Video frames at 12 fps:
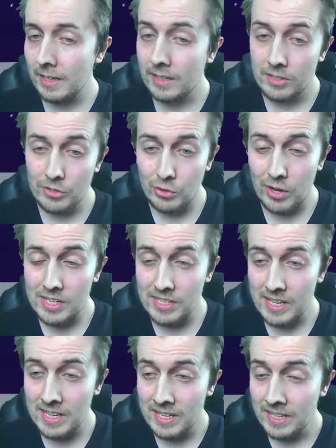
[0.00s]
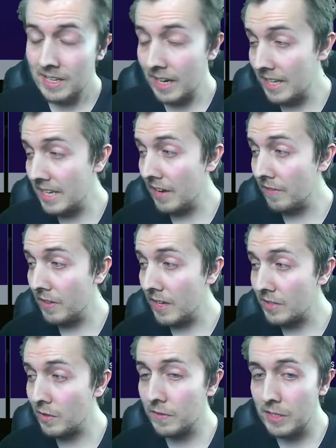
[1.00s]
It's crazy. And yet for this,
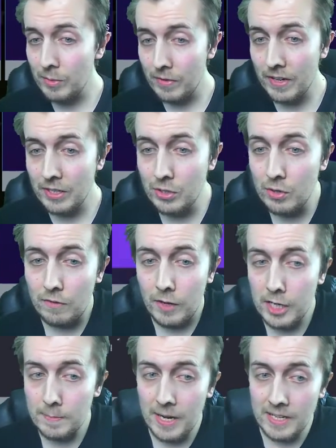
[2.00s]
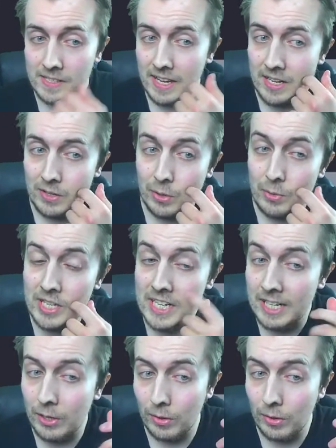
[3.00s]
obviously we've had two flashbacks in Coutinho.